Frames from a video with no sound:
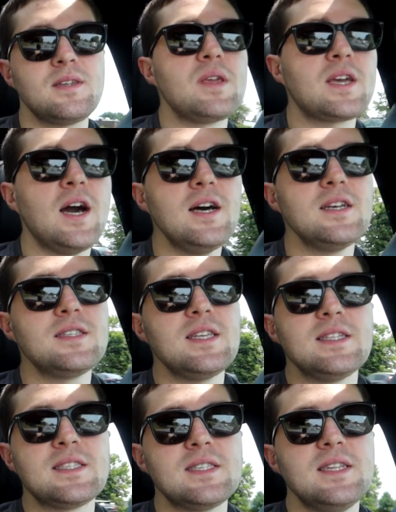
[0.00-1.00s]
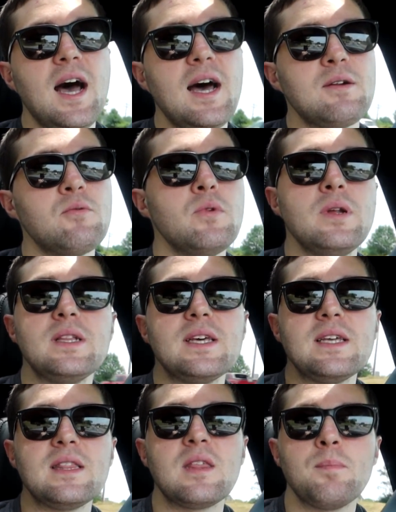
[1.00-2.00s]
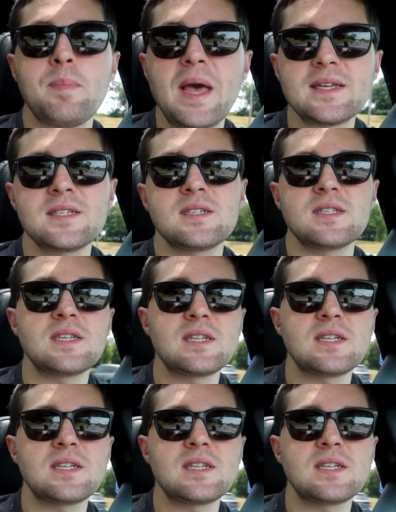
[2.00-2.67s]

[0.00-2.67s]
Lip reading: because it's not really the best